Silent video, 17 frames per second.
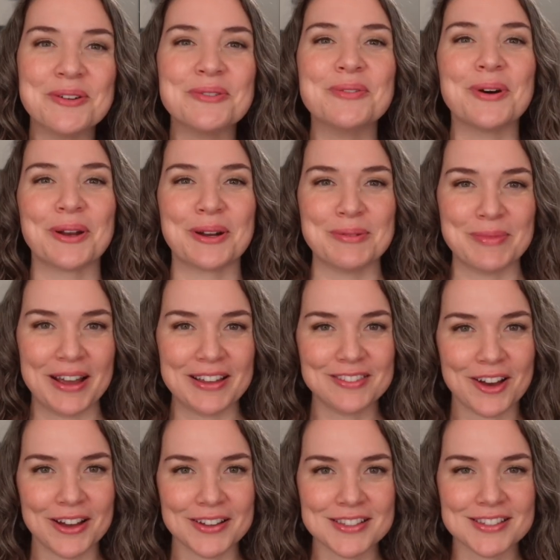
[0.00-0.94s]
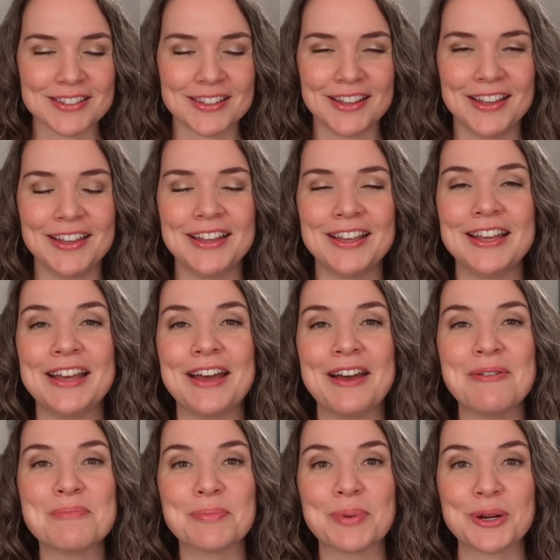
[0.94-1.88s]
what are my thoughts?
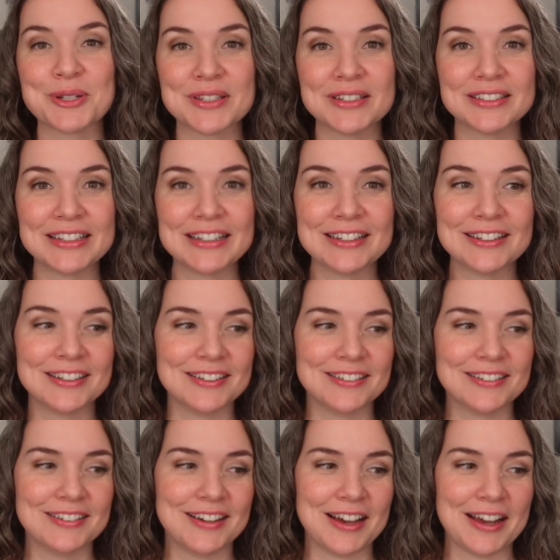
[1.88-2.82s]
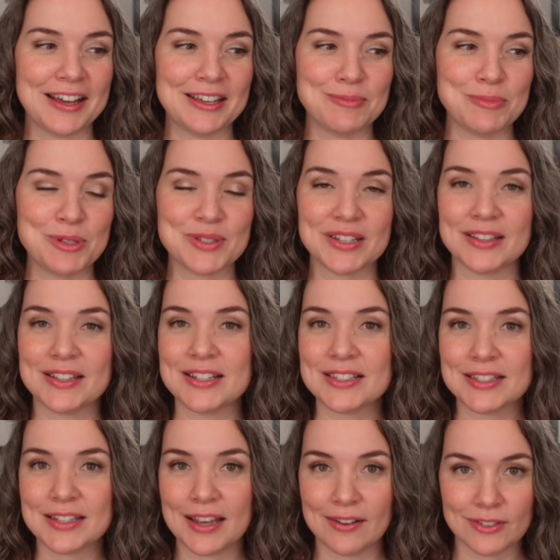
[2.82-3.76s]
Personally, I am using
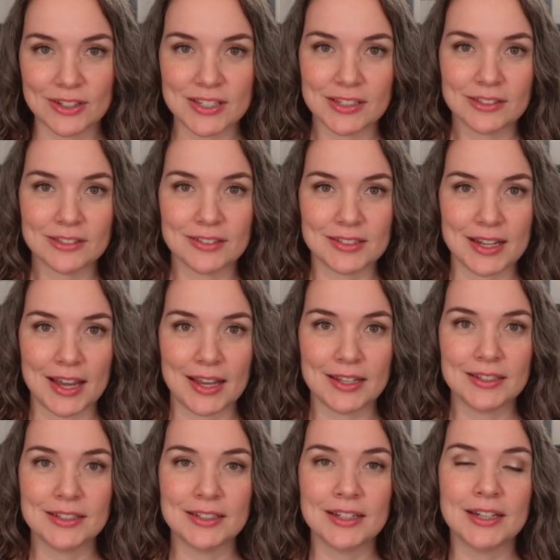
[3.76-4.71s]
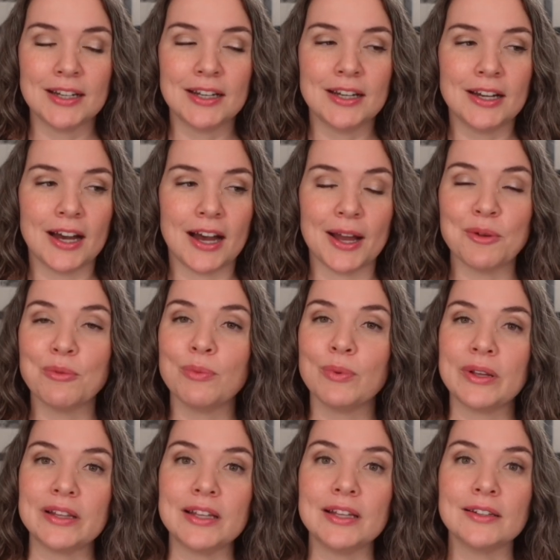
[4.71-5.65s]
this every single day. I
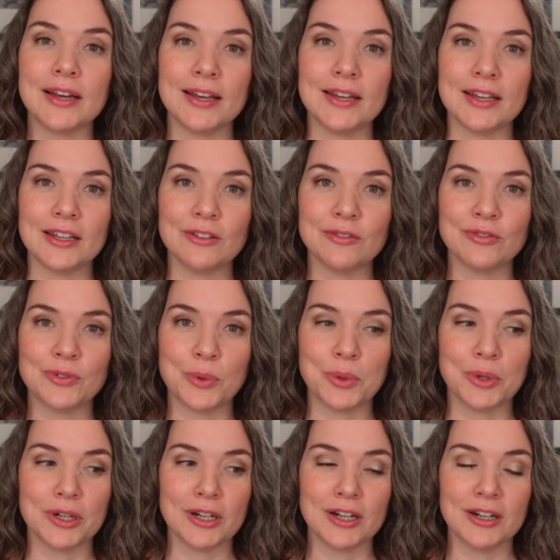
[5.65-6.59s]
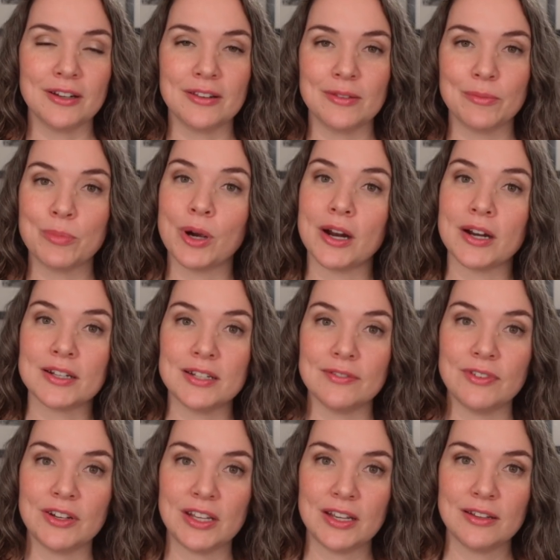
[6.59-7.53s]
really like it for
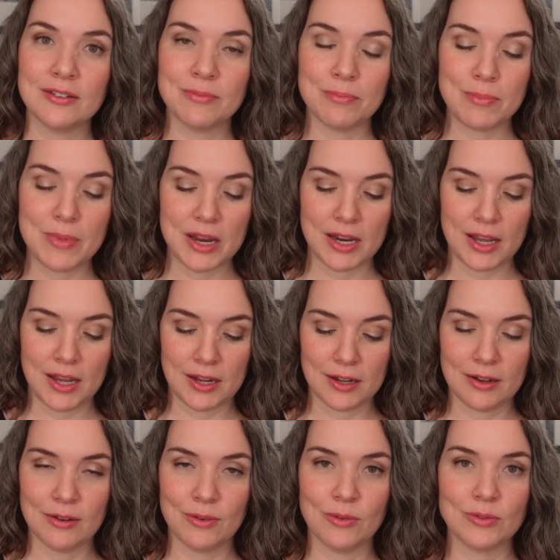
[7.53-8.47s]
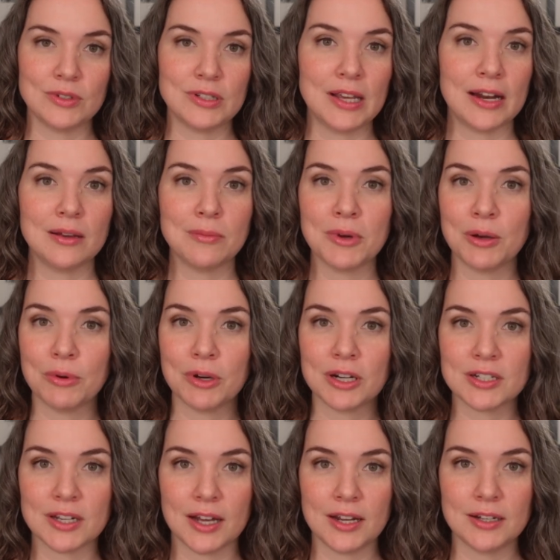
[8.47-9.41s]
productivity, meaning getting my
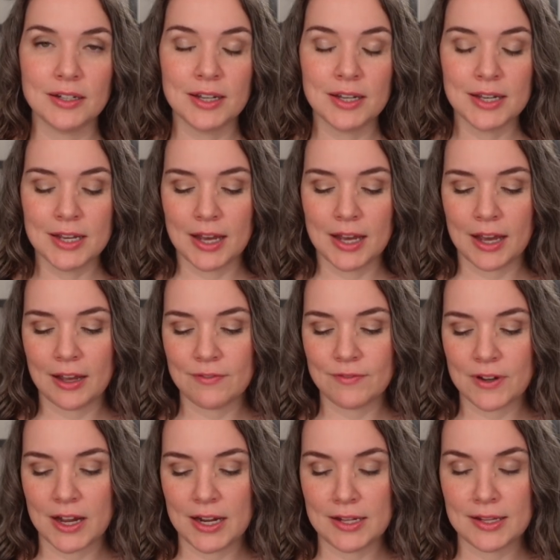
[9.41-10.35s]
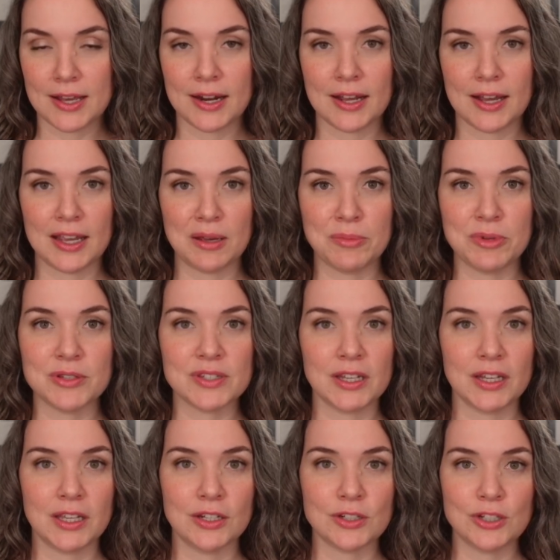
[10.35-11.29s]
work done. I find that I am
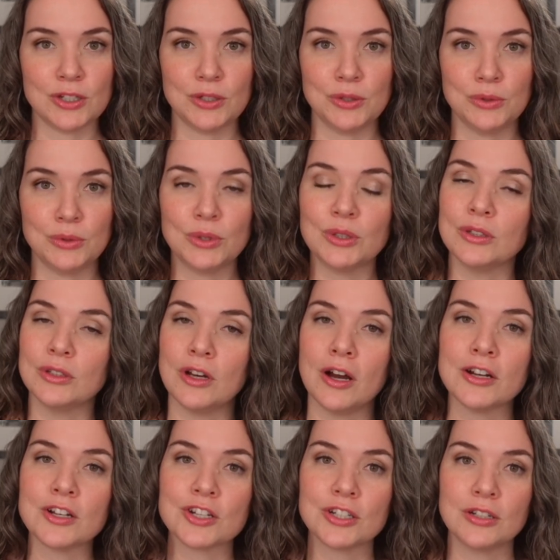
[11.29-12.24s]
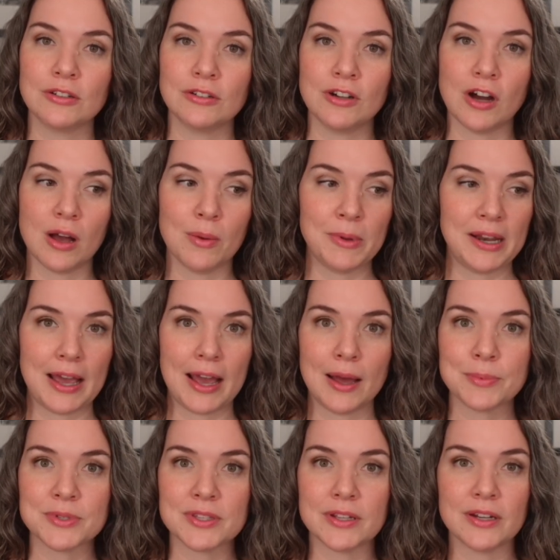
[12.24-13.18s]
using it to launch common
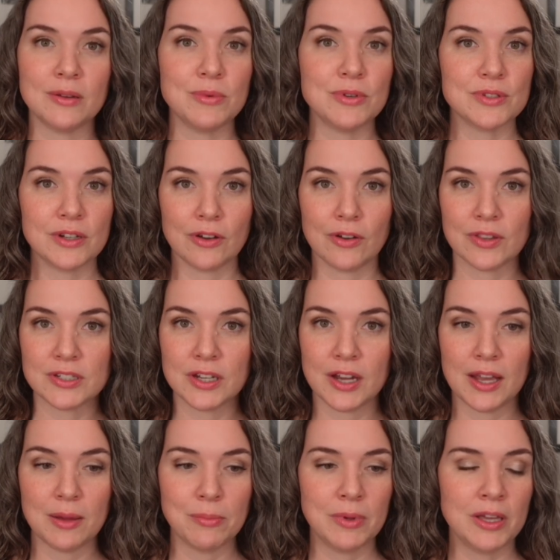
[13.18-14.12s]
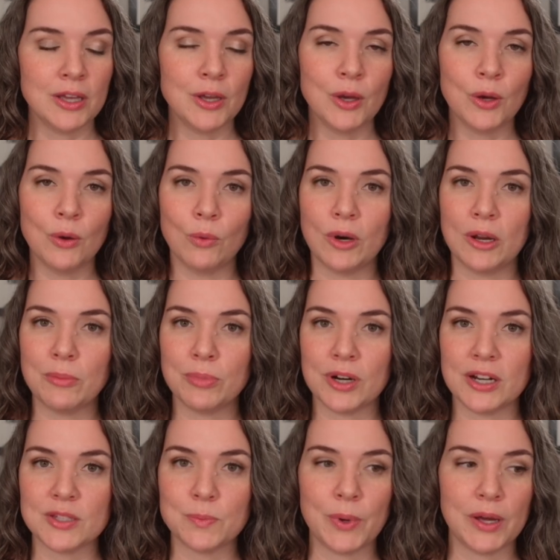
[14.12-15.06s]
apps that I'm using all the time. One
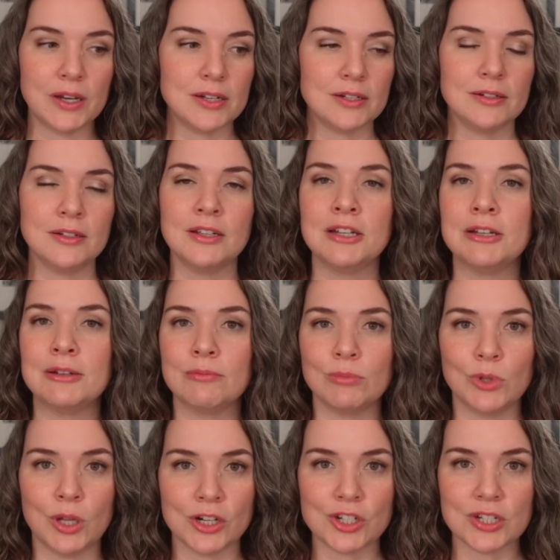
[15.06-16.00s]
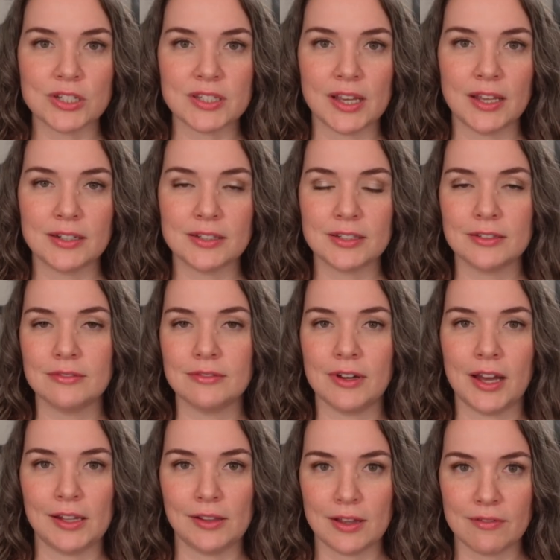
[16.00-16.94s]
press button launches it.
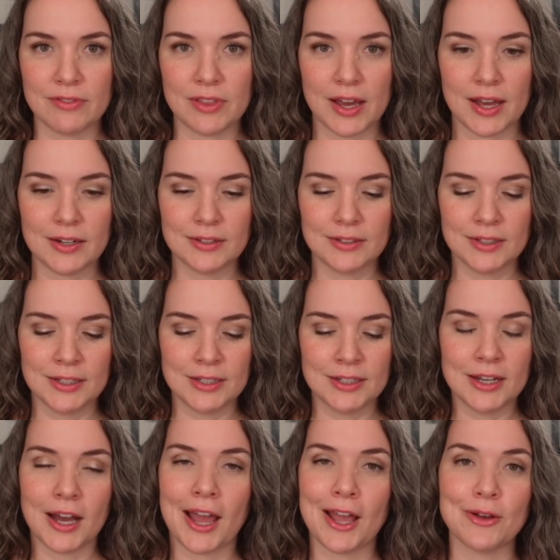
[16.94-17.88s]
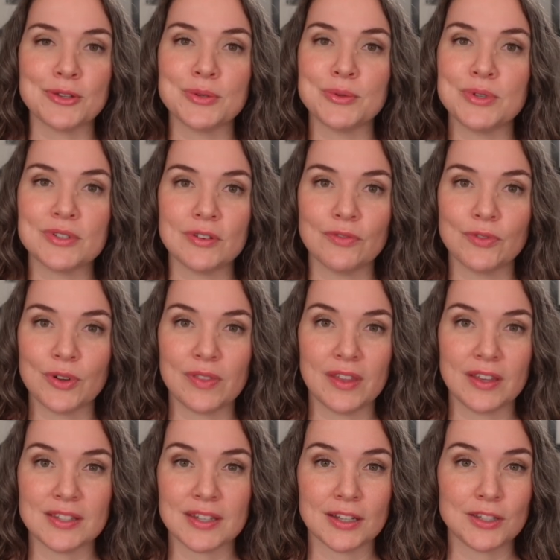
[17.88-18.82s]
I love that. I also use it for
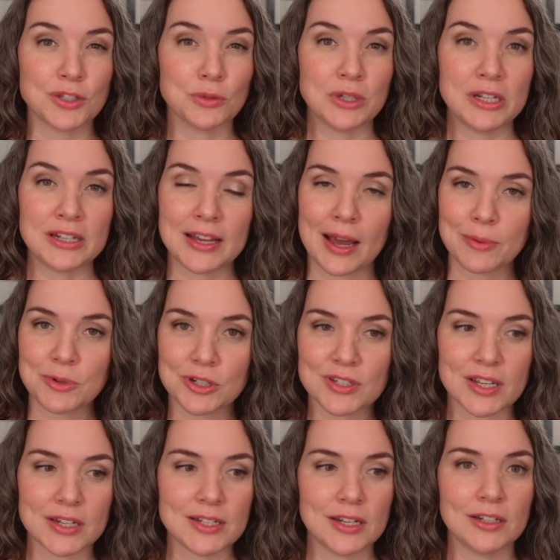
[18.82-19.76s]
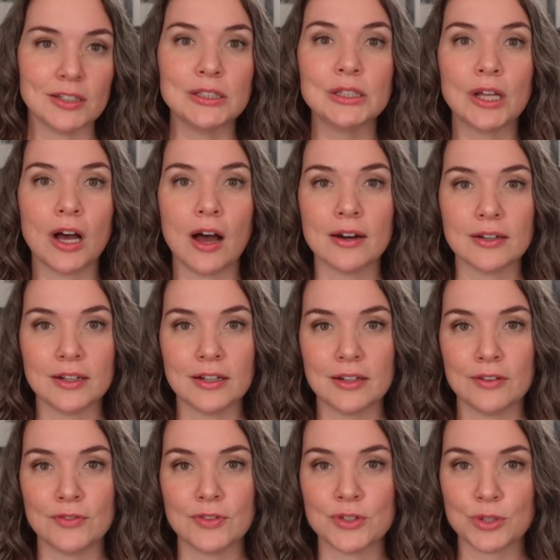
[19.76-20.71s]
things like screen captures. I take a lot
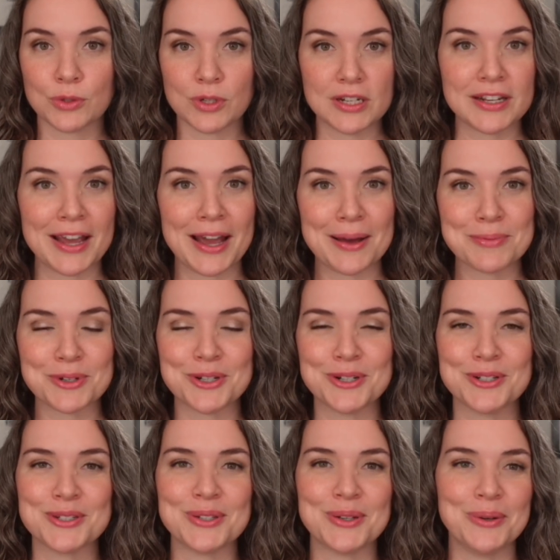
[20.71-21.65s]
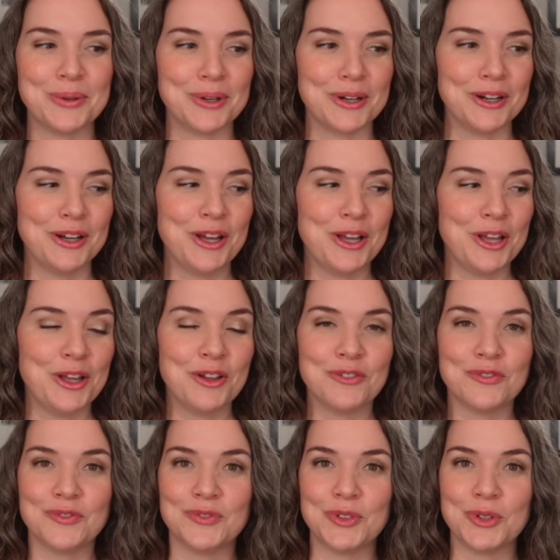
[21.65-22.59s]
of screen captures or
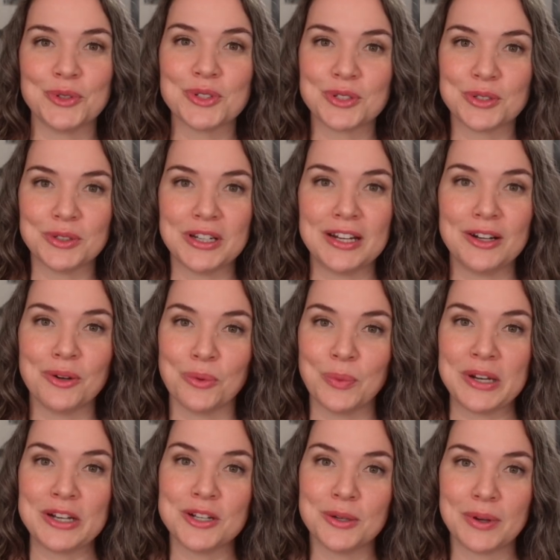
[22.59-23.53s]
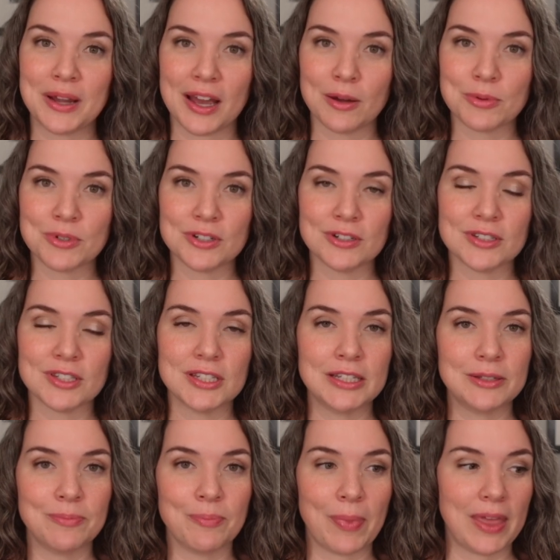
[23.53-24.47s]
full screen or window captures,
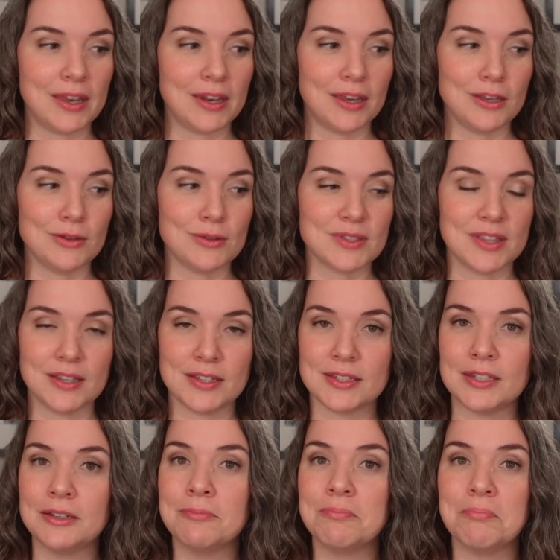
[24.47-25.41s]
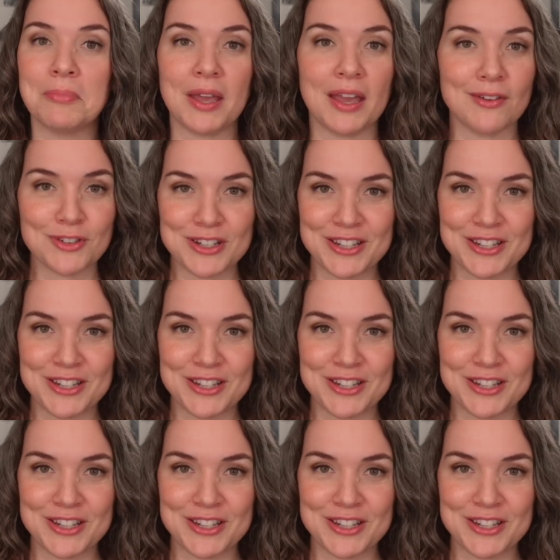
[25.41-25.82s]
and I use this every